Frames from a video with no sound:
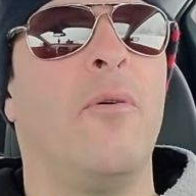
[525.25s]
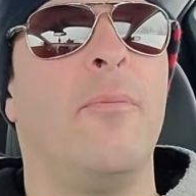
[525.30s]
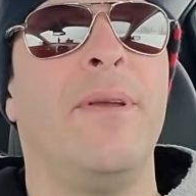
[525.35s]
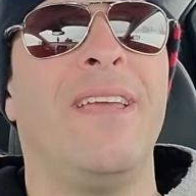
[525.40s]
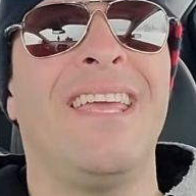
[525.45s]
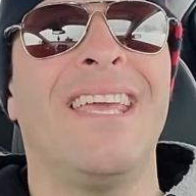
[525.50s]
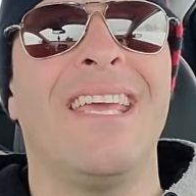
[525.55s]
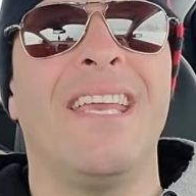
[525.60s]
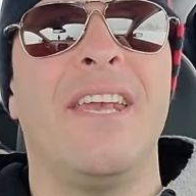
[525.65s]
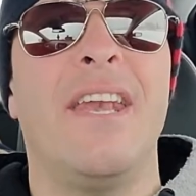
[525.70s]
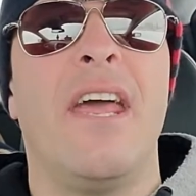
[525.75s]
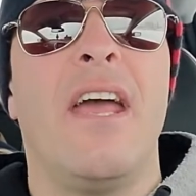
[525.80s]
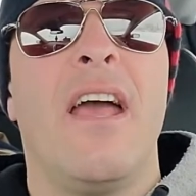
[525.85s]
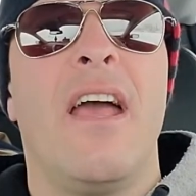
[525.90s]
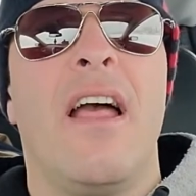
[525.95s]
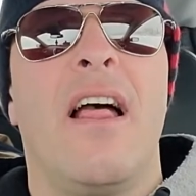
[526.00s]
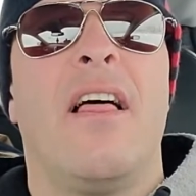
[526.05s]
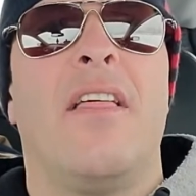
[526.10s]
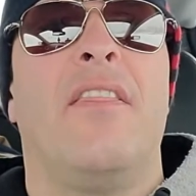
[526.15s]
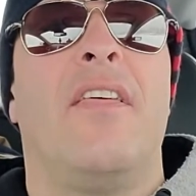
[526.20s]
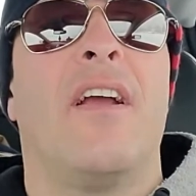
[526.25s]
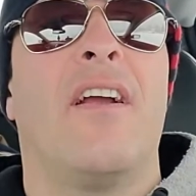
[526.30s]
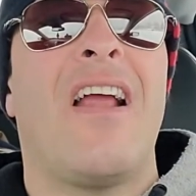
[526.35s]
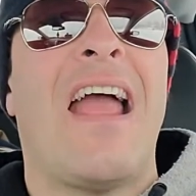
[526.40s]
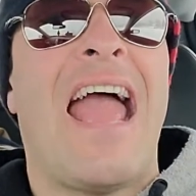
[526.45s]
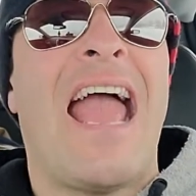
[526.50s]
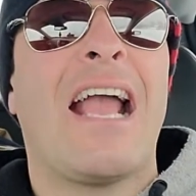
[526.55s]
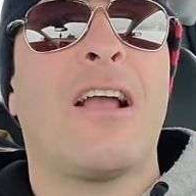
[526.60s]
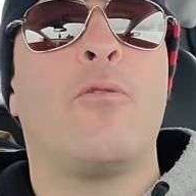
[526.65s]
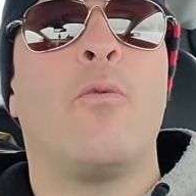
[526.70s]
Will begin their
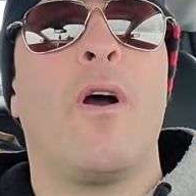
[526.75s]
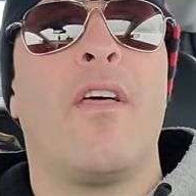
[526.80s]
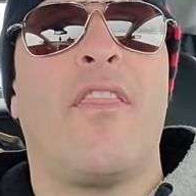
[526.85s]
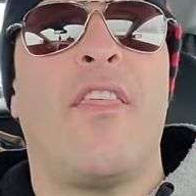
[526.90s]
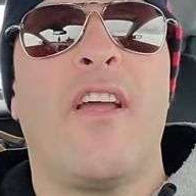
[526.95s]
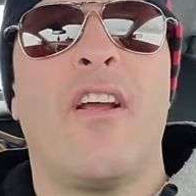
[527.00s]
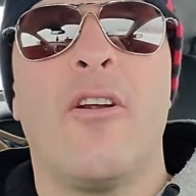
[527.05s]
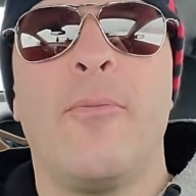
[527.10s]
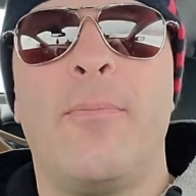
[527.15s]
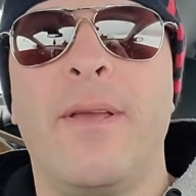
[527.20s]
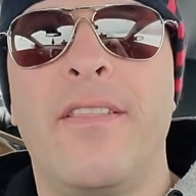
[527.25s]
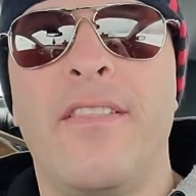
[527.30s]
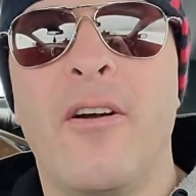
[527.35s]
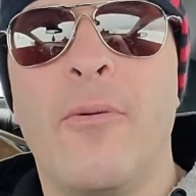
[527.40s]
aqua therapy.